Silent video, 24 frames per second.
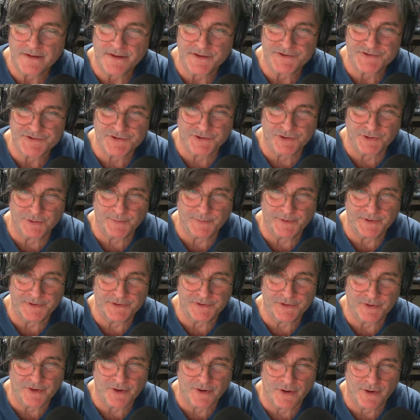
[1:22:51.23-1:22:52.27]

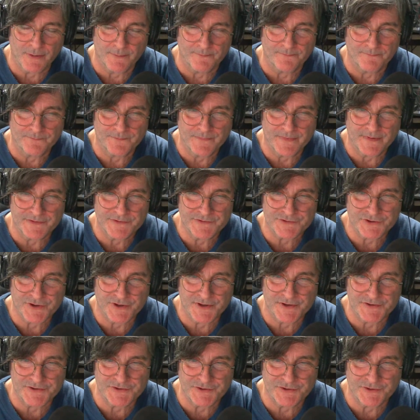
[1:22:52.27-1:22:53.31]
astronomy.com, A
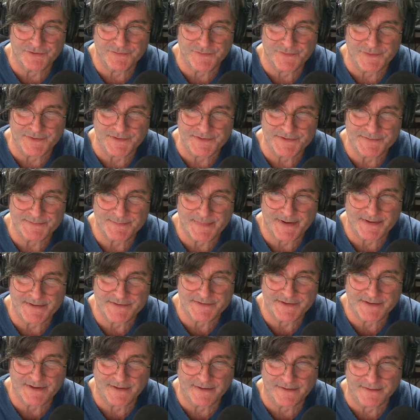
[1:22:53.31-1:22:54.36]
Strange Universe
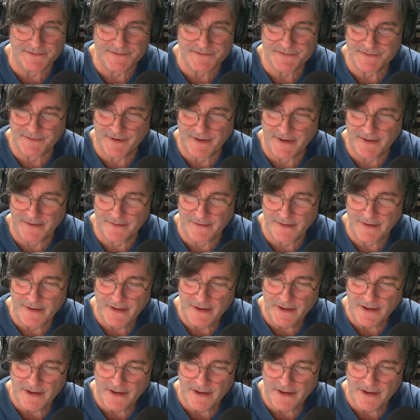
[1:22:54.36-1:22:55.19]
Space Colours, and I